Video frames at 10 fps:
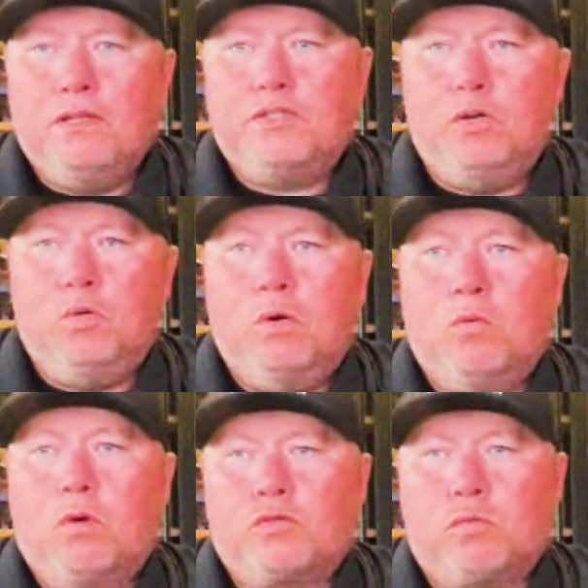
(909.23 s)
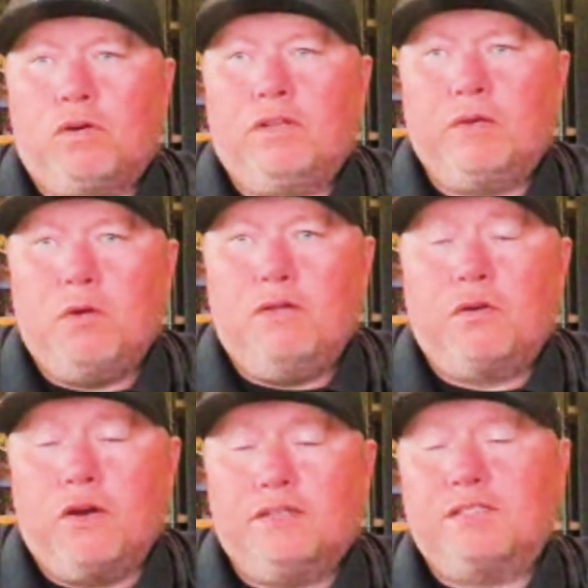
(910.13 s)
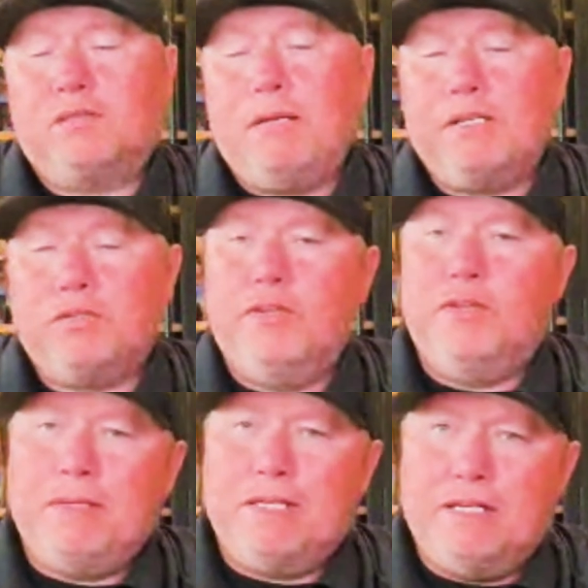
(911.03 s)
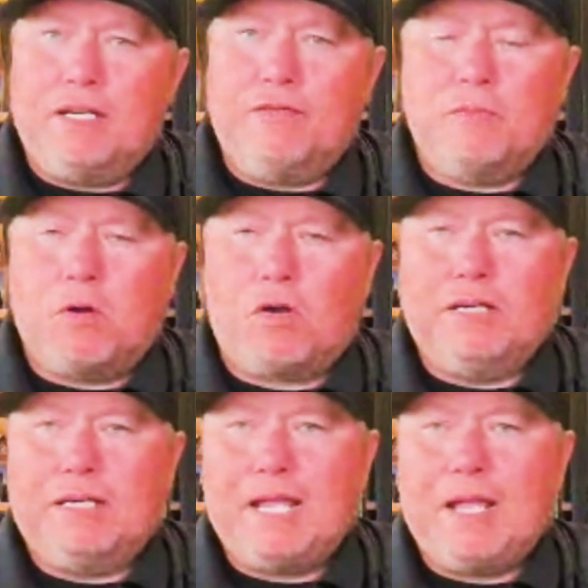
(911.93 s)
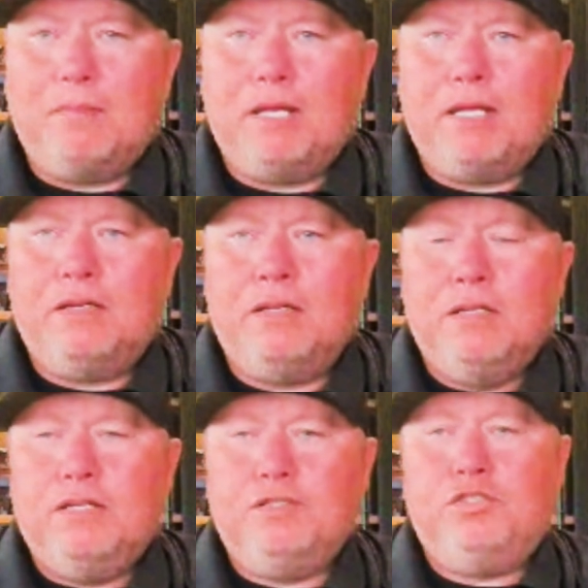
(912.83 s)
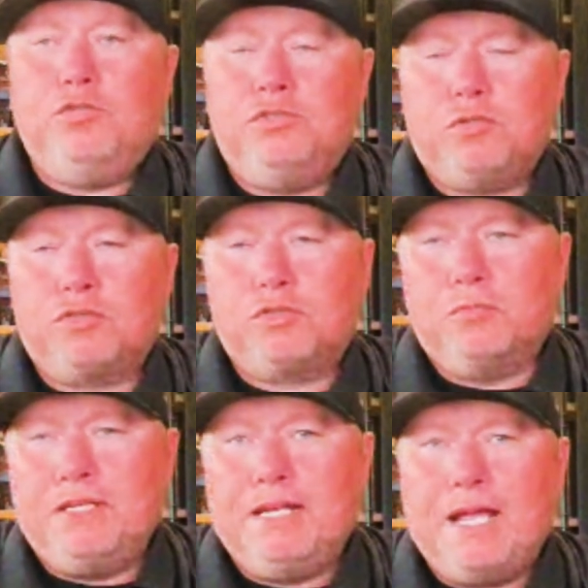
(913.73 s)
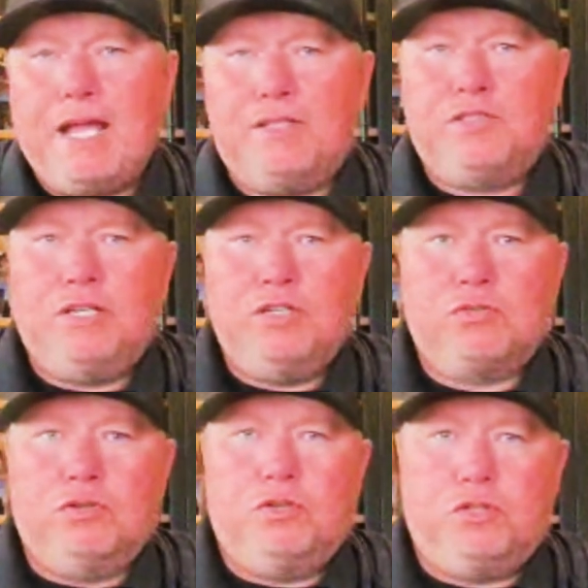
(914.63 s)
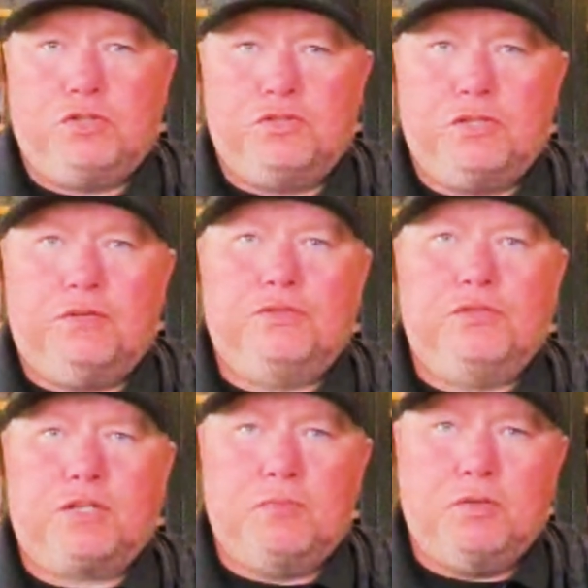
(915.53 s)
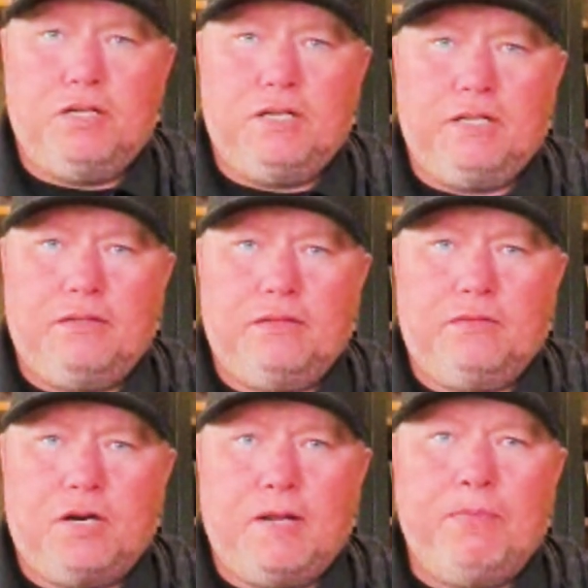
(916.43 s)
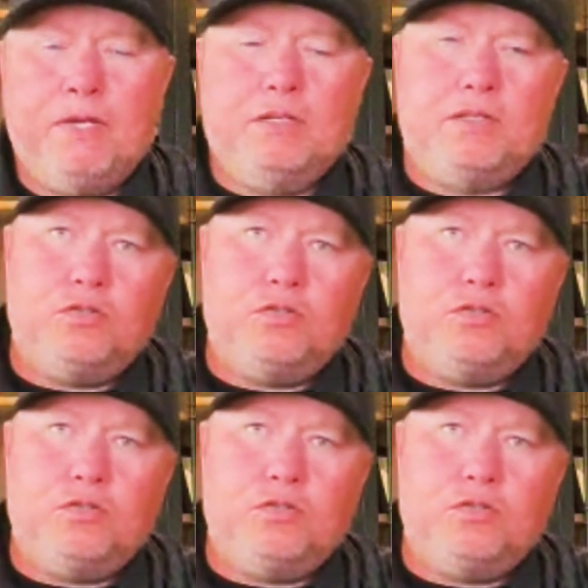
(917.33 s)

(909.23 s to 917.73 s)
So what works really well for us, especially in the beginning of a marketing campaign, is use social media ads to introduce yourself to the community right? Mm-hmm.